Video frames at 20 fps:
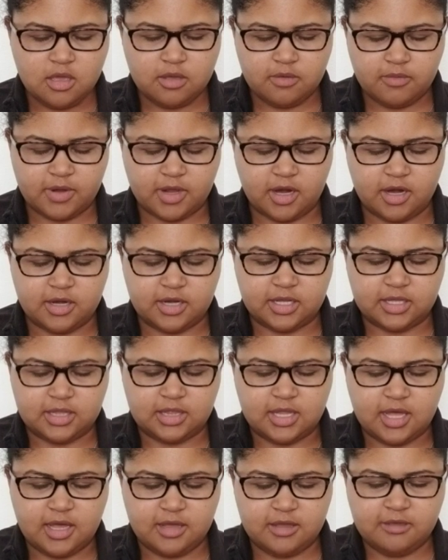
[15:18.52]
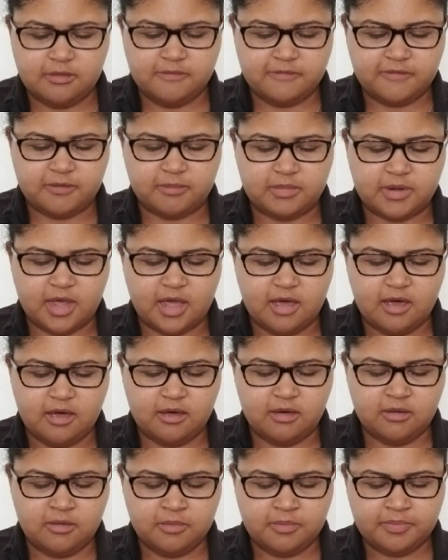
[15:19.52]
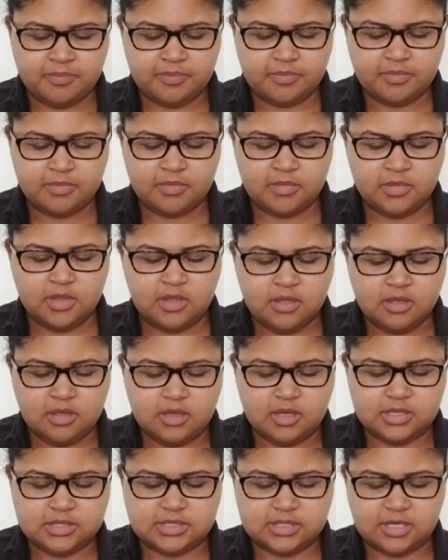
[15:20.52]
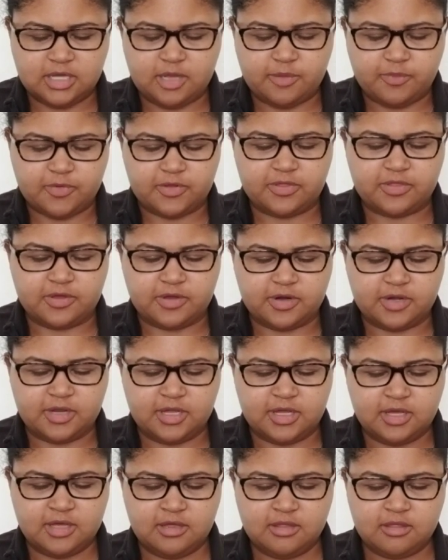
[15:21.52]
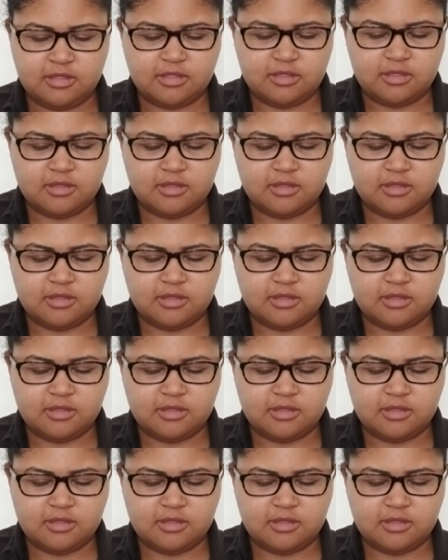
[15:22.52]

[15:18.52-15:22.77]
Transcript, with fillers: regarding love from now until April 30th.